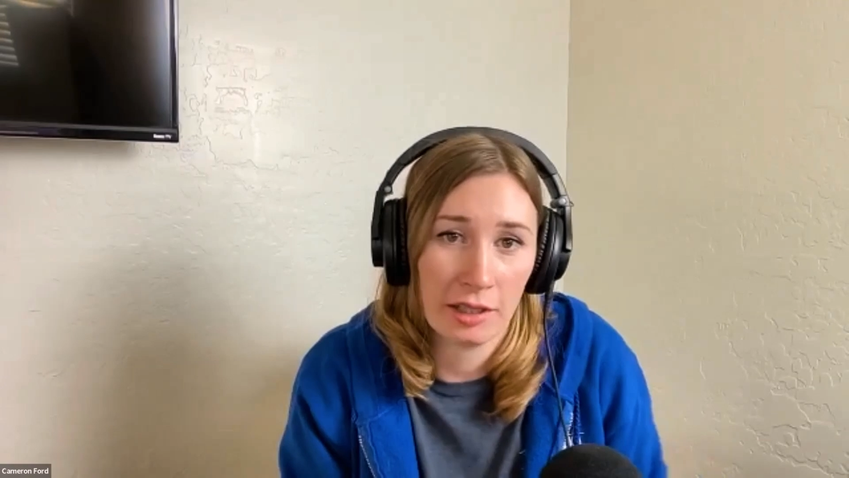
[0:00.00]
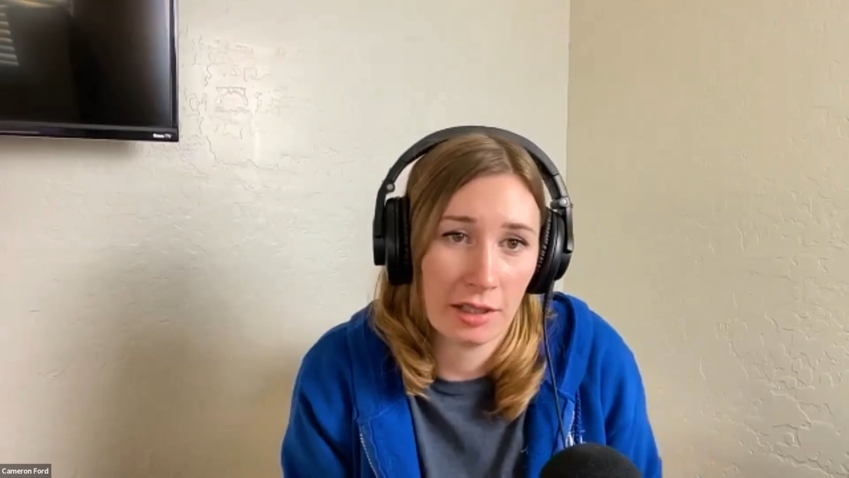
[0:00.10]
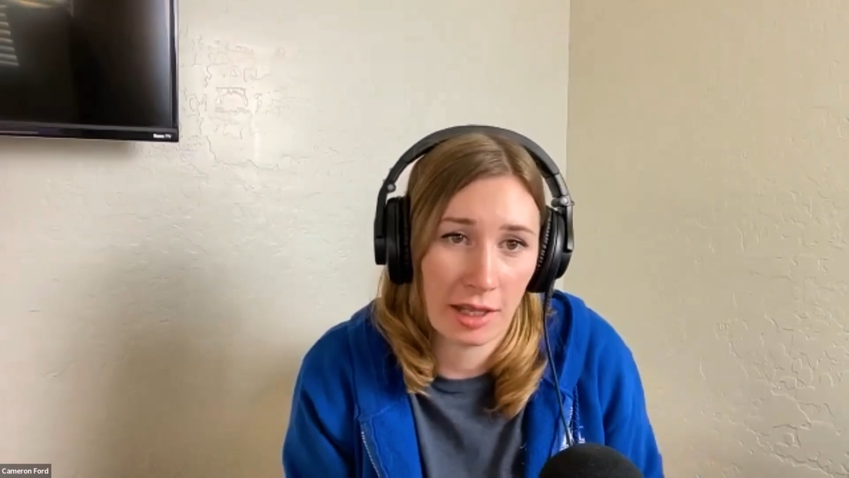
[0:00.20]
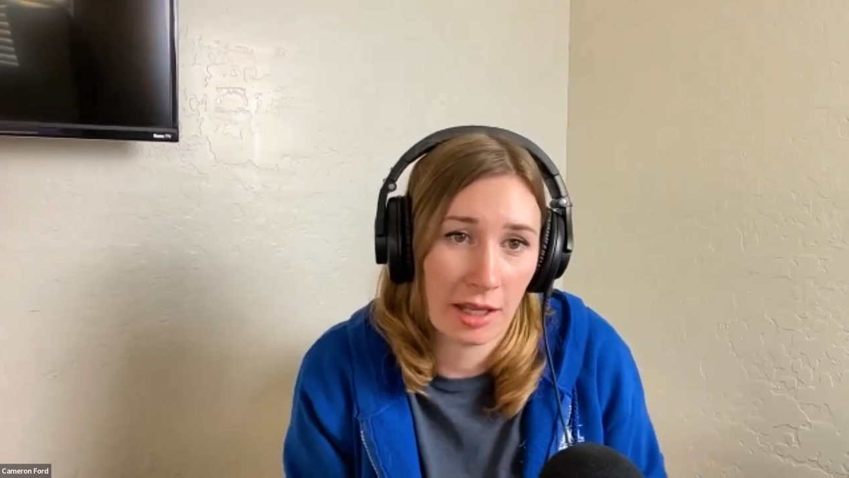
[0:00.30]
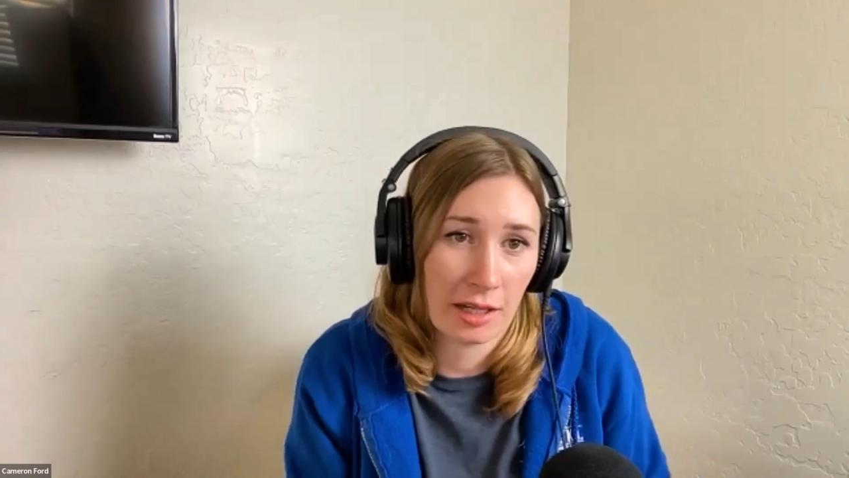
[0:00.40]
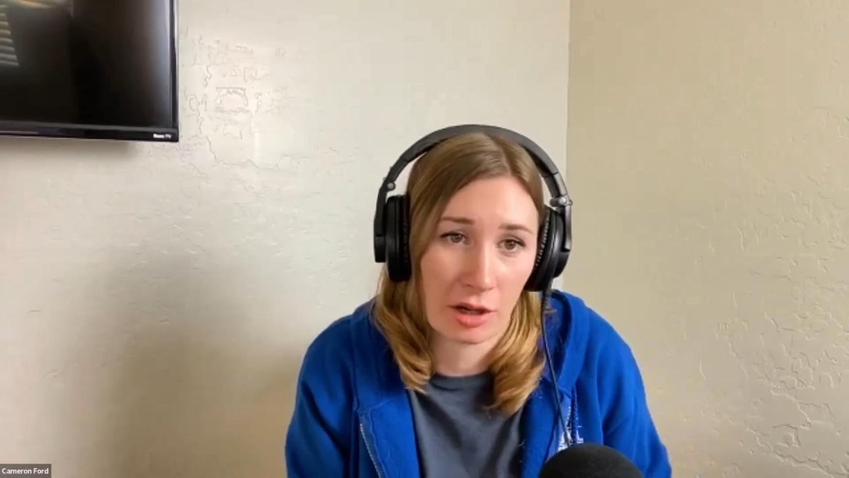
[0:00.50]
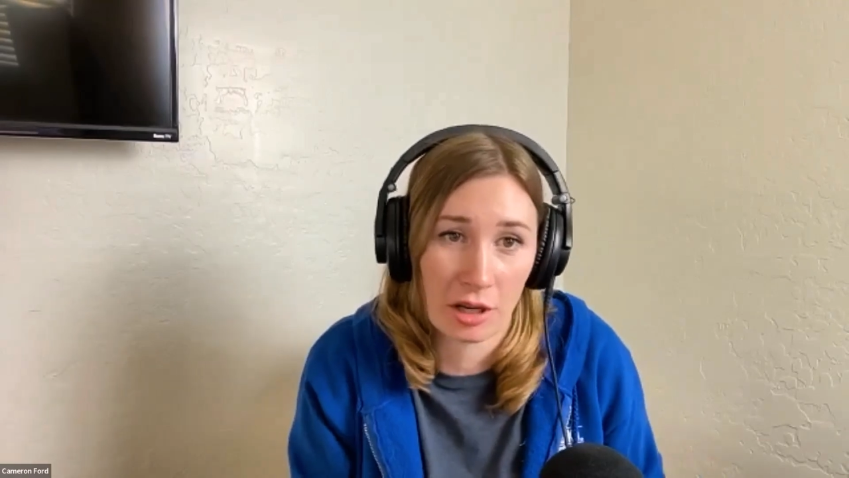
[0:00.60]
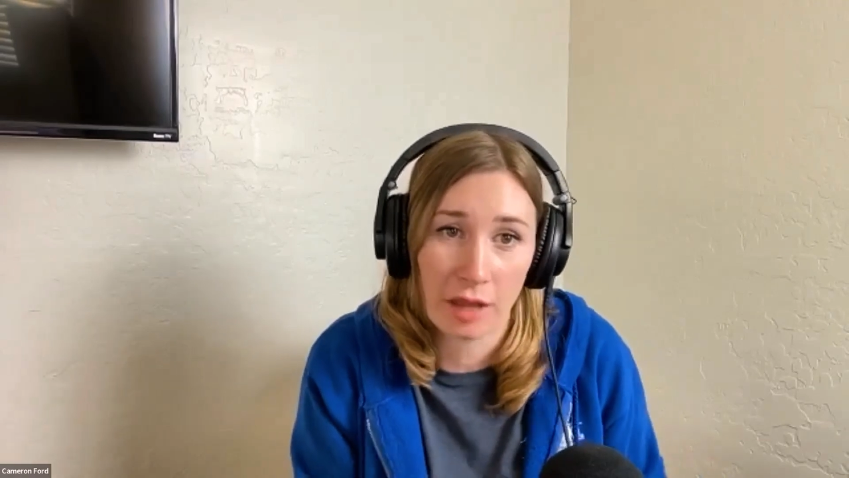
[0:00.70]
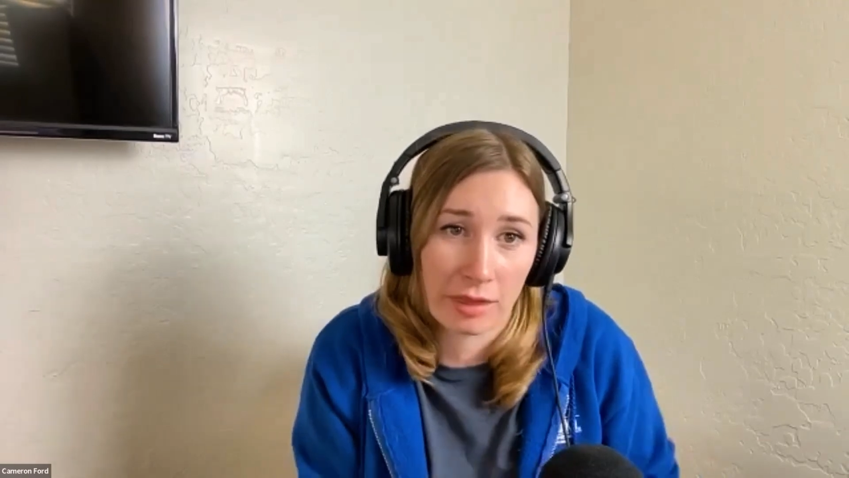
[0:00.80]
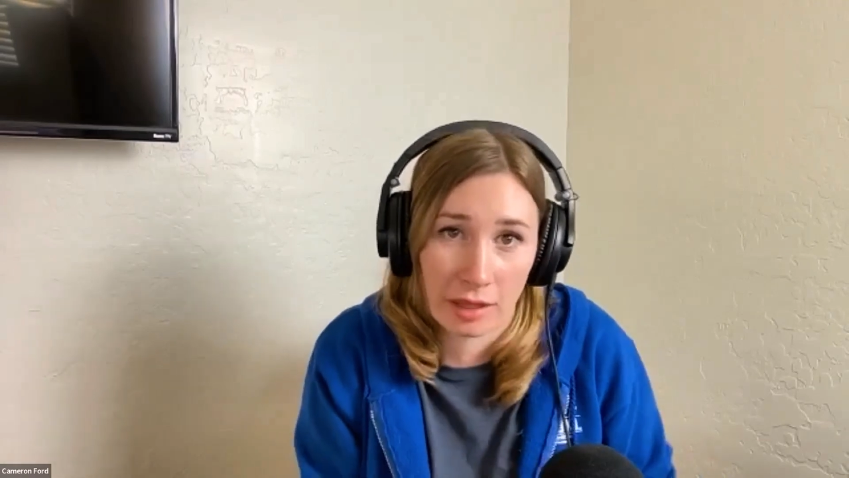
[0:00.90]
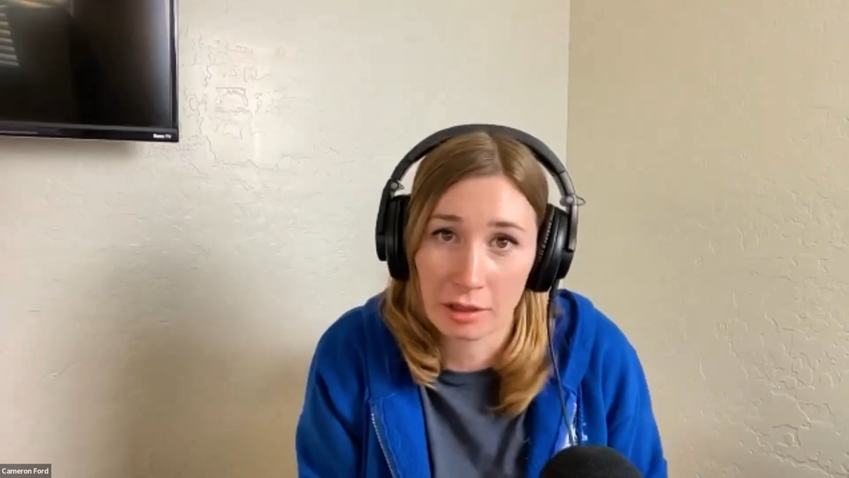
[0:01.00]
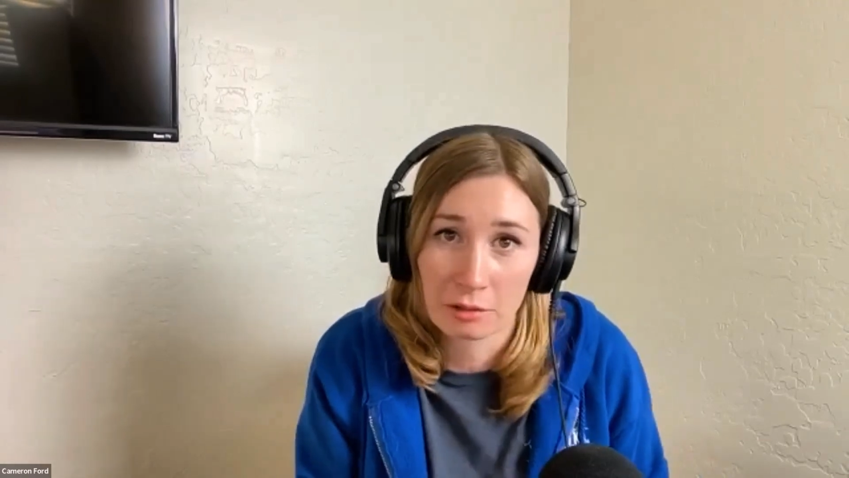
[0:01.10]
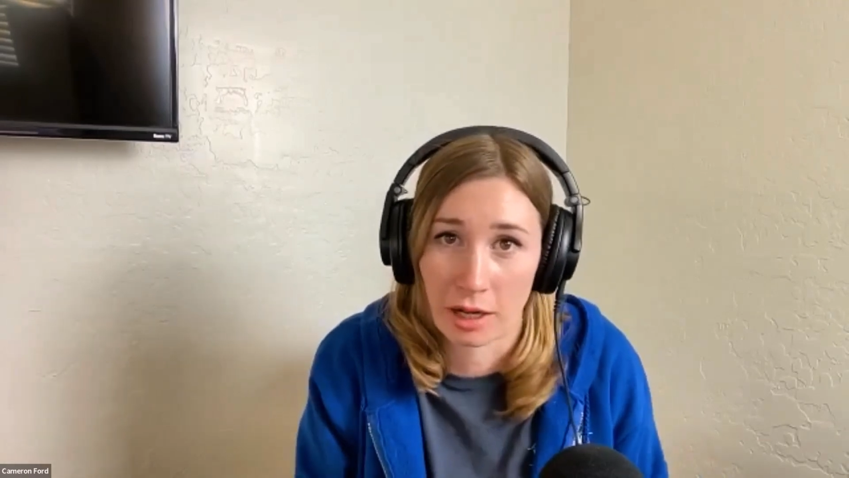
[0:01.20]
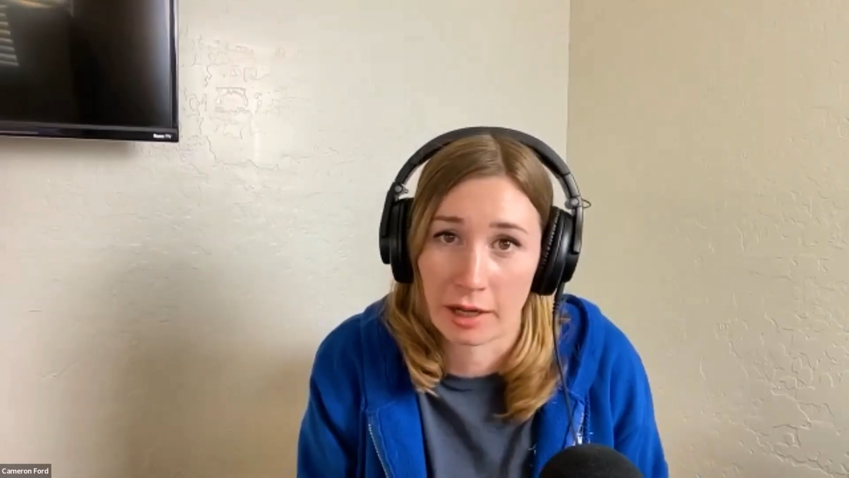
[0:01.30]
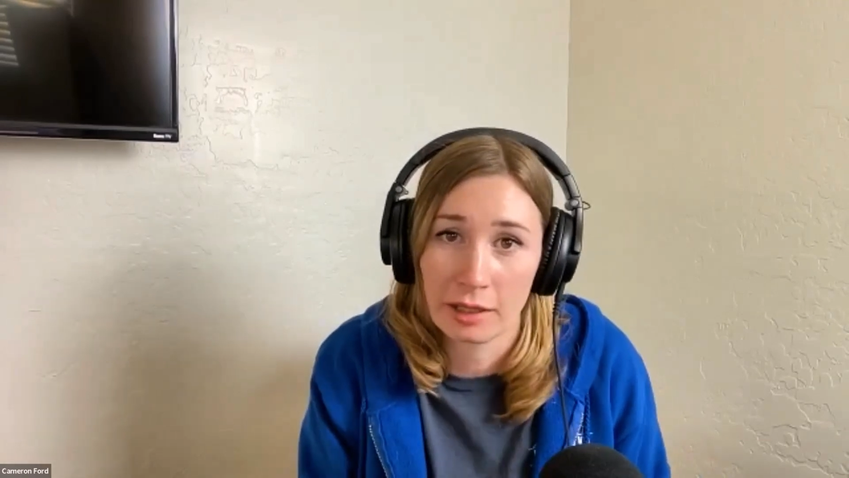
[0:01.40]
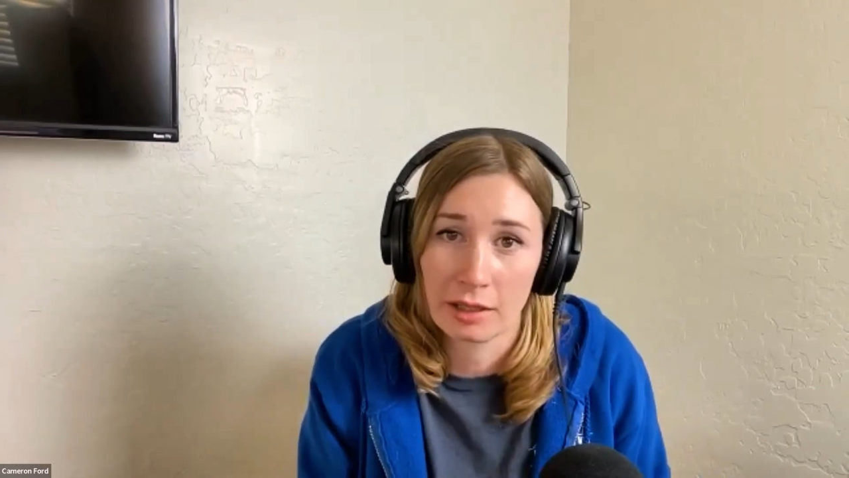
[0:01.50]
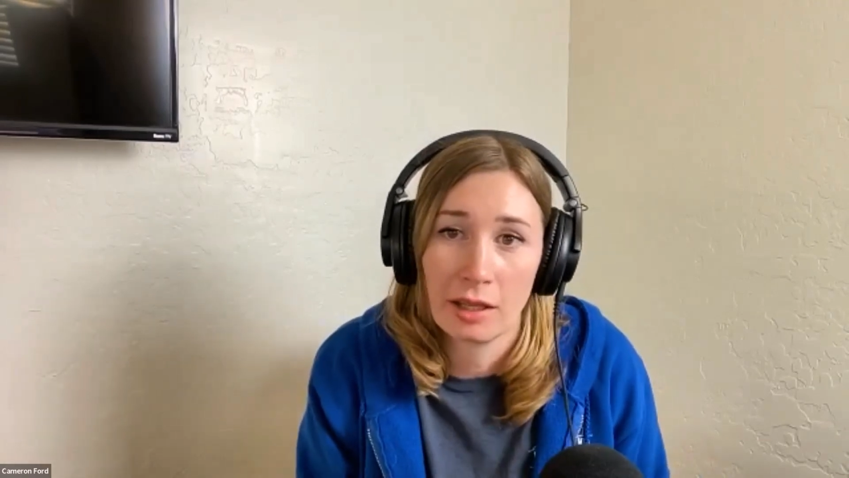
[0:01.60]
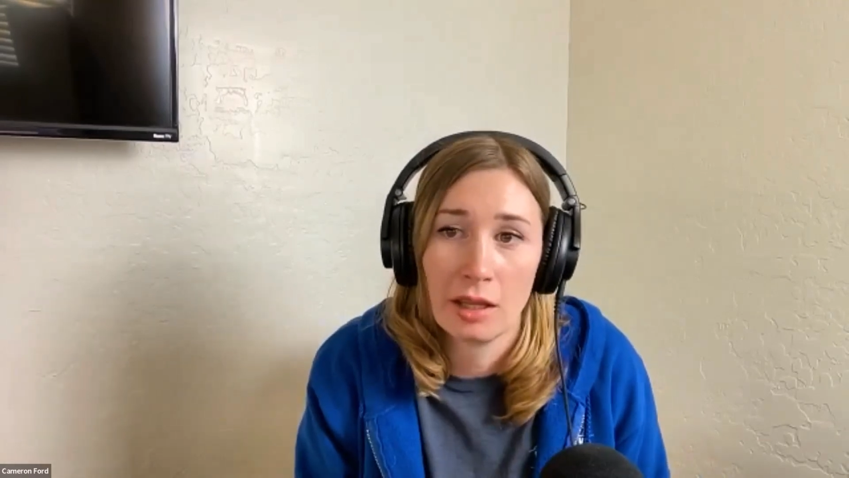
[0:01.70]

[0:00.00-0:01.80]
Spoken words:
indicating on nothing, right?